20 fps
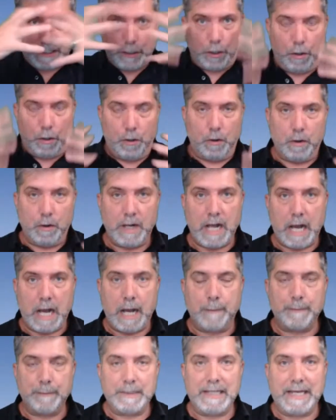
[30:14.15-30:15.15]
whole
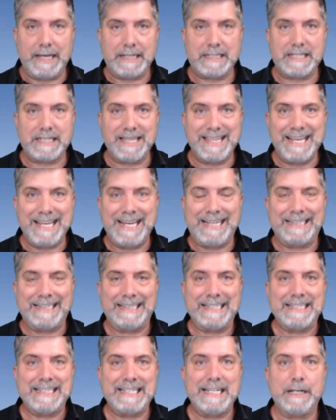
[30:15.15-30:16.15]
complex
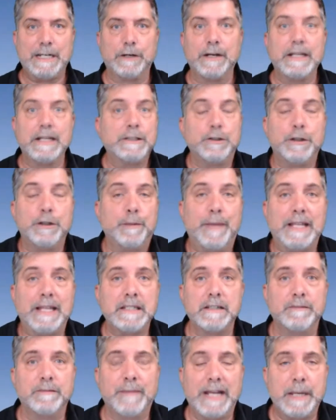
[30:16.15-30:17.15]
thing that's here to the
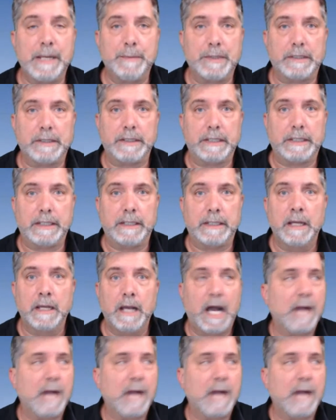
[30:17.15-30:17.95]
best of my ability.